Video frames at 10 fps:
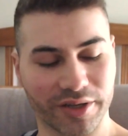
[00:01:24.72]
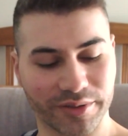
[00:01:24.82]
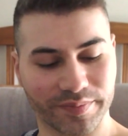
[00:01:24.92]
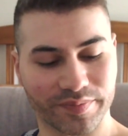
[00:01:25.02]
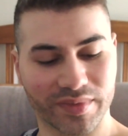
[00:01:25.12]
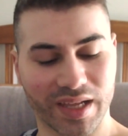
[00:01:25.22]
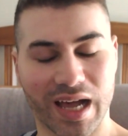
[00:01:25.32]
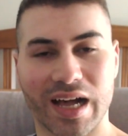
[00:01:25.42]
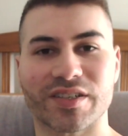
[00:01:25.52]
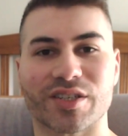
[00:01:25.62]
So,
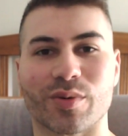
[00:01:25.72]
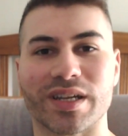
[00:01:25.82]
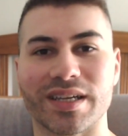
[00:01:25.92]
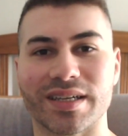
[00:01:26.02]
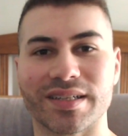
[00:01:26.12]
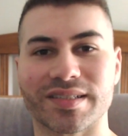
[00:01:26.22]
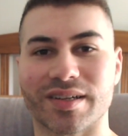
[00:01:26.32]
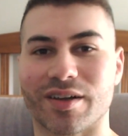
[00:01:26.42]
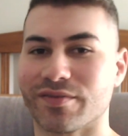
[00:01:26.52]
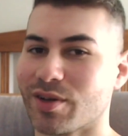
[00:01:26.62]
after 20 years
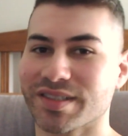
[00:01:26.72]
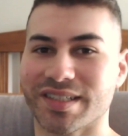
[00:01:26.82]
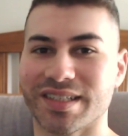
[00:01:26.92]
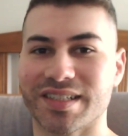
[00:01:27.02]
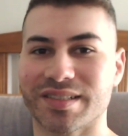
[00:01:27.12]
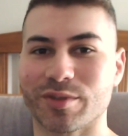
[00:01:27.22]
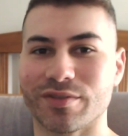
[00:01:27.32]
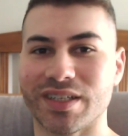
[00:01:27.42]
of not seeing this